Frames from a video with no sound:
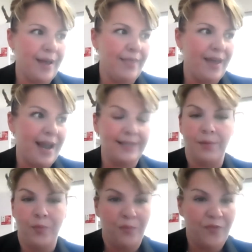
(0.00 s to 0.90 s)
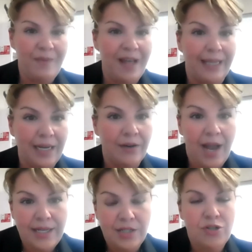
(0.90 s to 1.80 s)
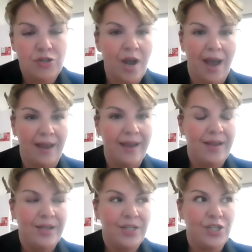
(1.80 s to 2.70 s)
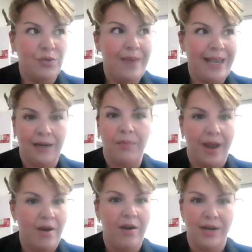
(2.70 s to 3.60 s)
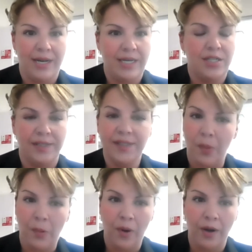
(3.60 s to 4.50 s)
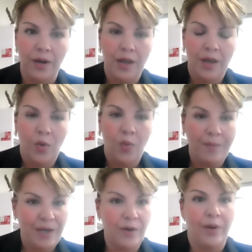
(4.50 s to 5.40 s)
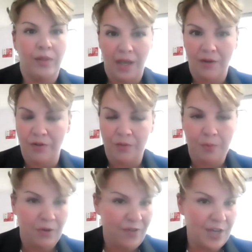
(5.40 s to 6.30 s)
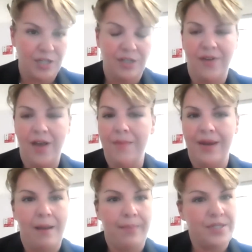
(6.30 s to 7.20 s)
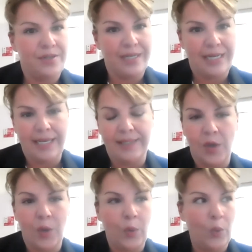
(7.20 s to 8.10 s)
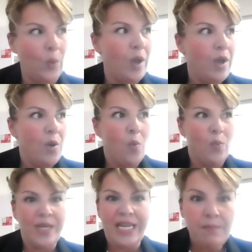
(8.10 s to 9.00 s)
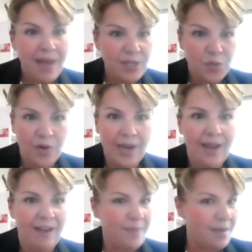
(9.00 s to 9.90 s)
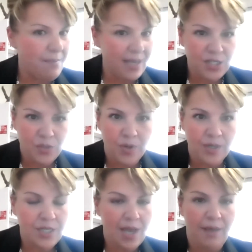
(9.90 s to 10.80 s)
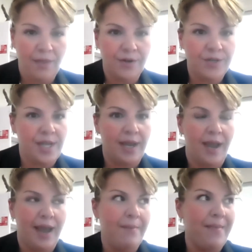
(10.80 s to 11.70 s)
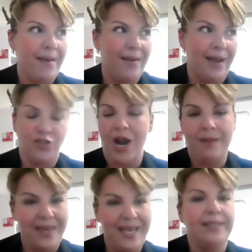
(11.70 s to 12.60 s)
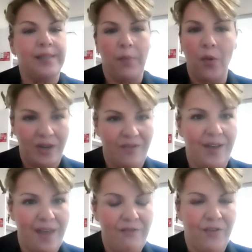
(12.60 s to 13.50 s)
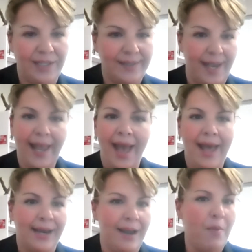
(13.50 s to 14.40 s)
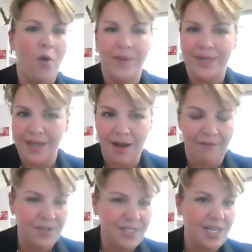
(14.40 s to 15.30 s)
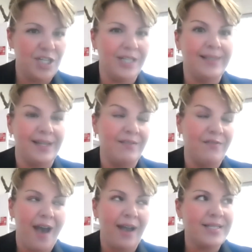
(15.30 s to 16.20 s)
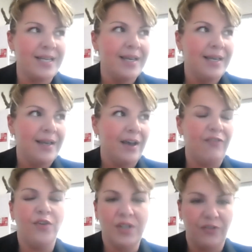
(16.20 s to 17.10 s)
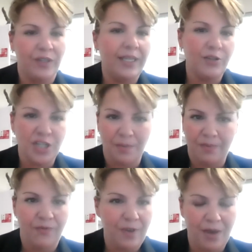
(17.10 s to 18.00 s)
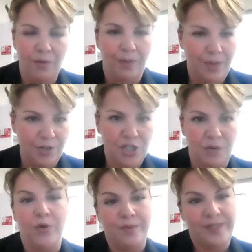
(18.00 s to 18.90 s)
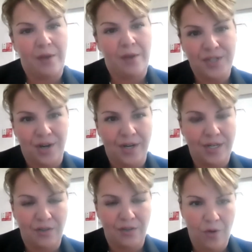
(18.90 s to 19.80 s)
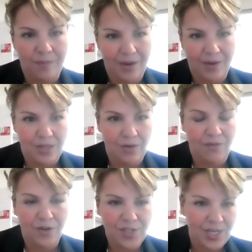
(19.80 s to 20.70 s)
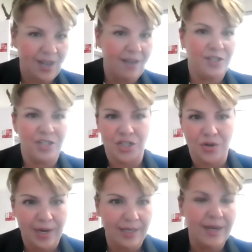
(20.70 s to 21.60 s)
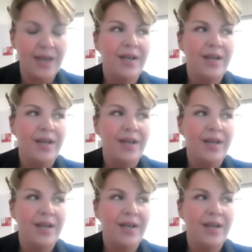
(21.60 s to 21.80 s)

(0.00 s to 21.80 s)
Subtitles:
And then as a female leader, I do try to make it a priority to support women who are looking for professional development opportunities, who need mentoring. I've been a mentor to others. I try to be as supportive on that front as I can, and I'm open to conversations. And in fact, a few different female leadership groups that we're starting to form here at the university I've just joined.